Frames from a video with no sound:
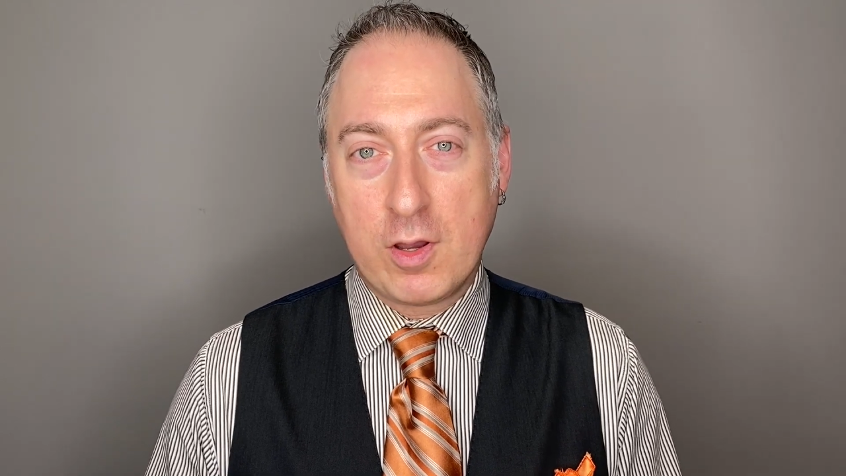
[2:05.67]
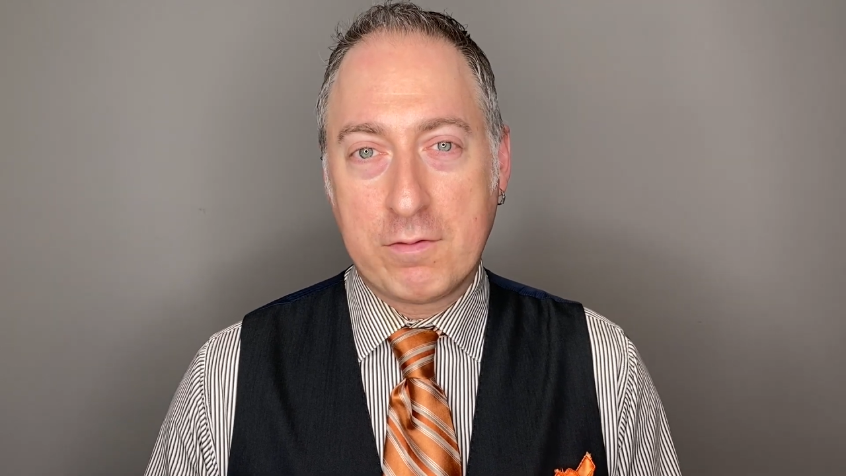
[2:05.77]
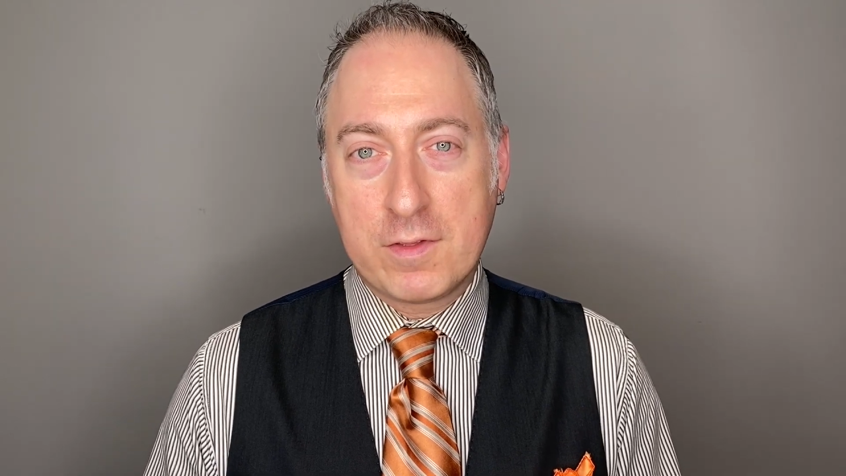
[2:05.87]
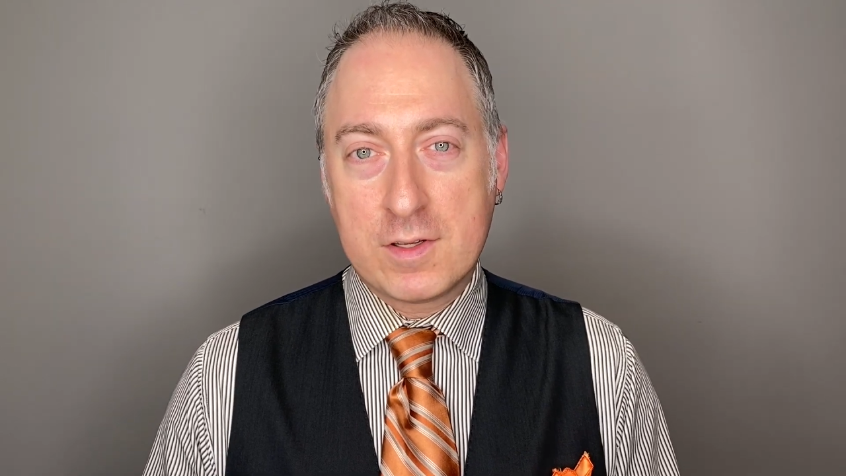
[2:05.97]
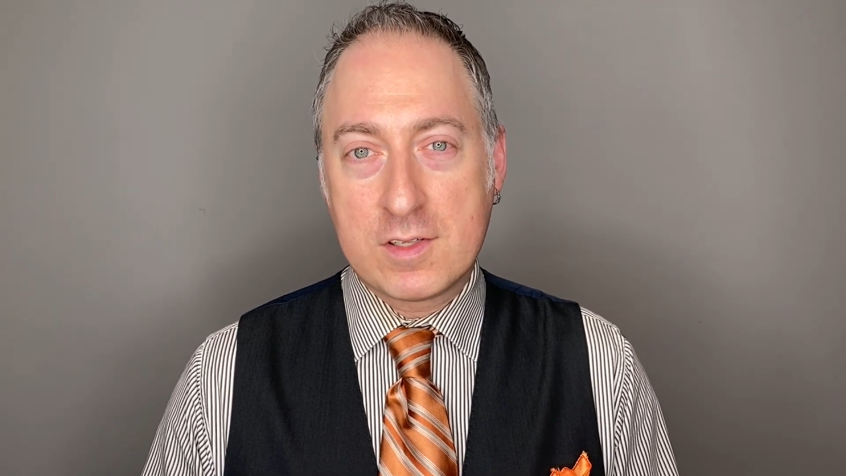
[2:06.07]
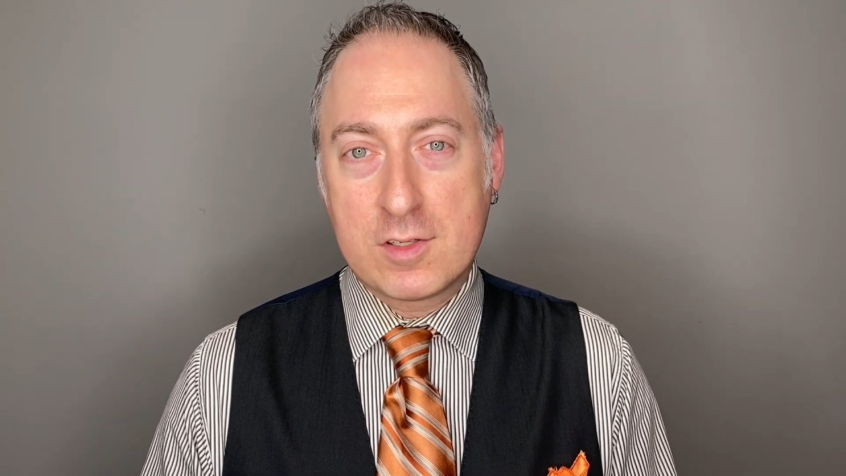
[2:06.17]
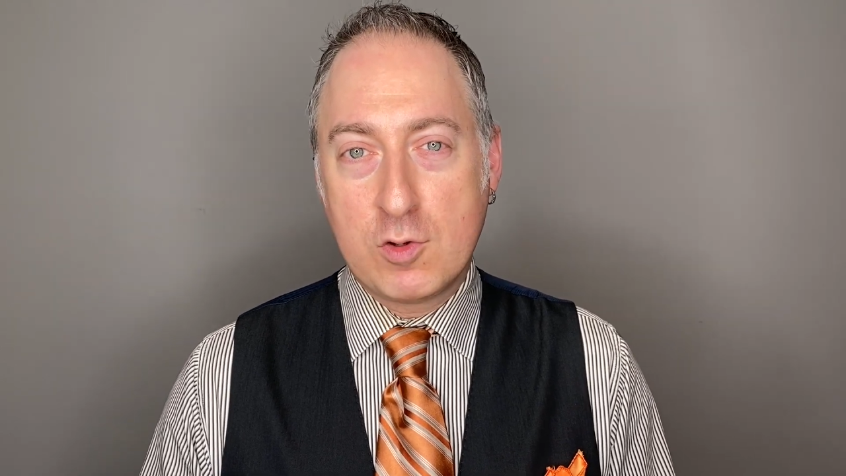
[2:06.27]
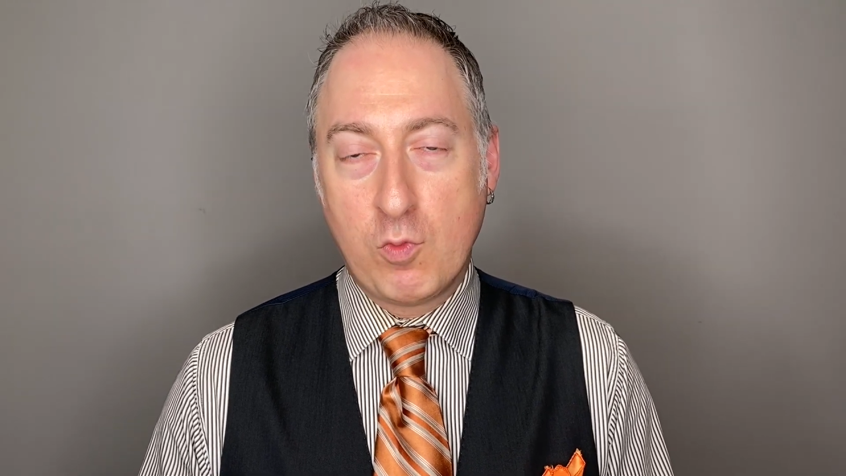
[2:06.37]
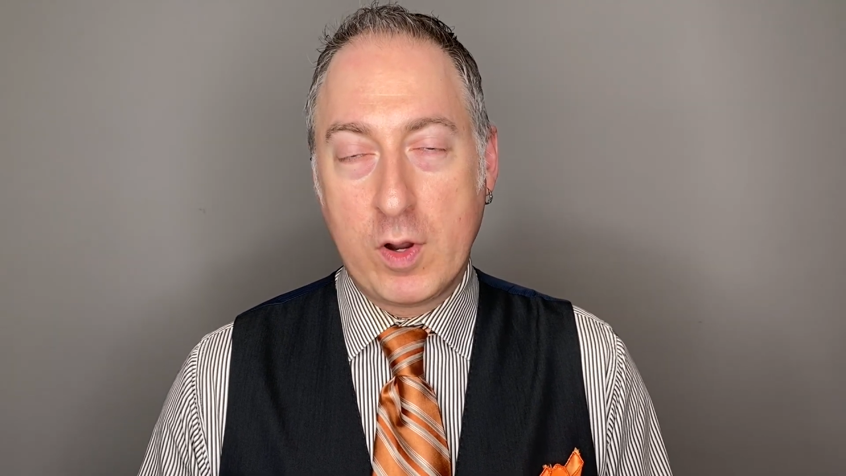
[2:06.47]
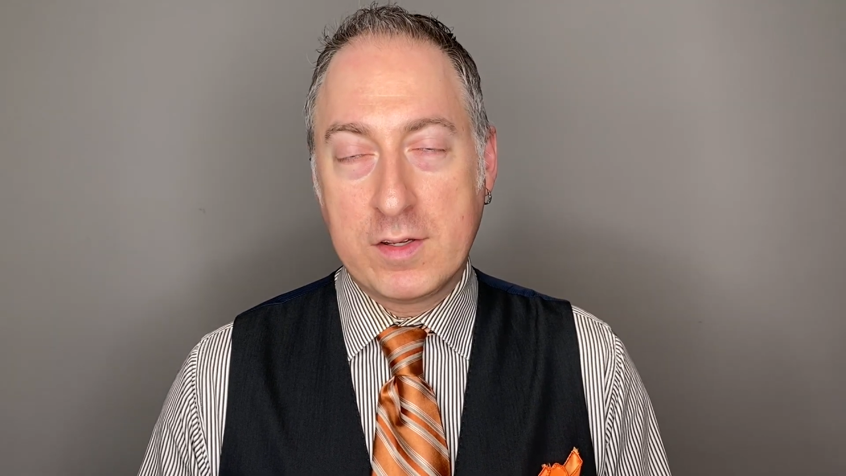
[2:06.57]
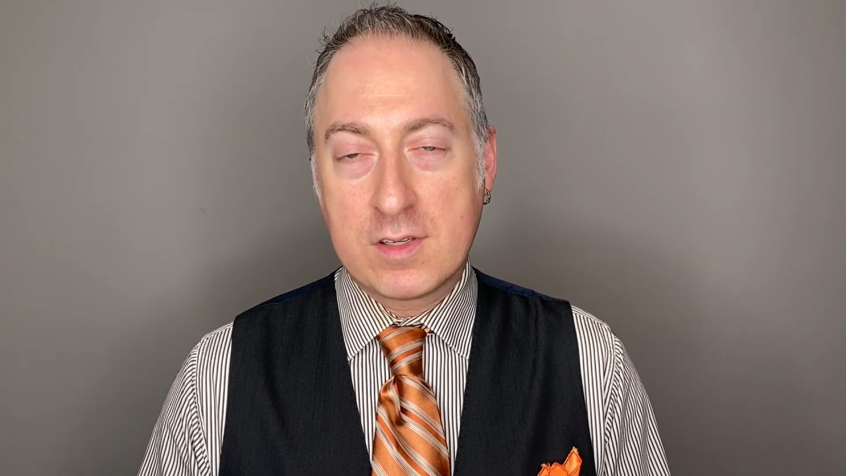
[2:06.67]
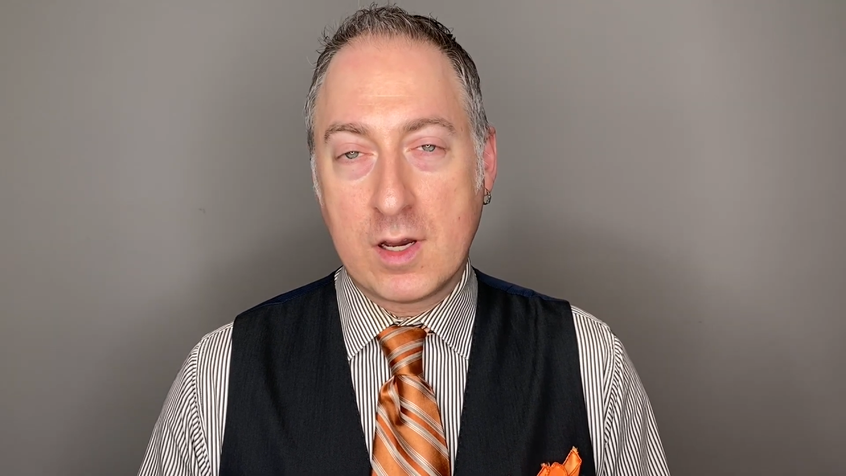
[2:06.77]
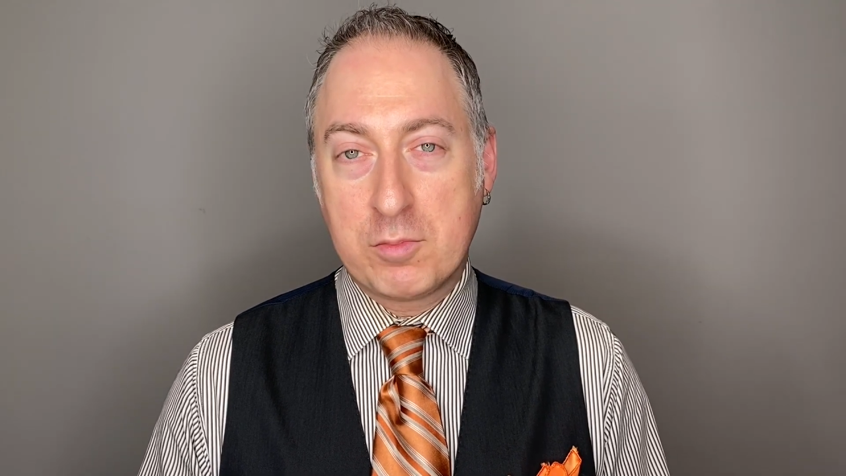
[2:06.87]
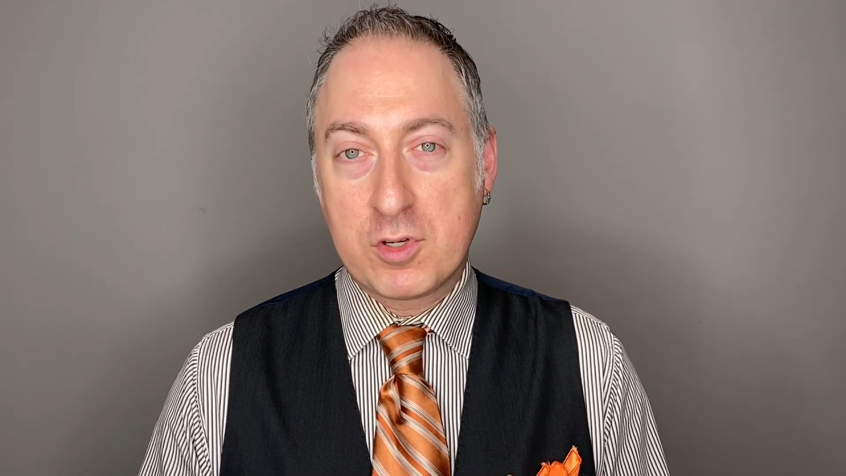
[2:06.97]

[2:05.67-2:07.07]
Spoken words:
if this winds up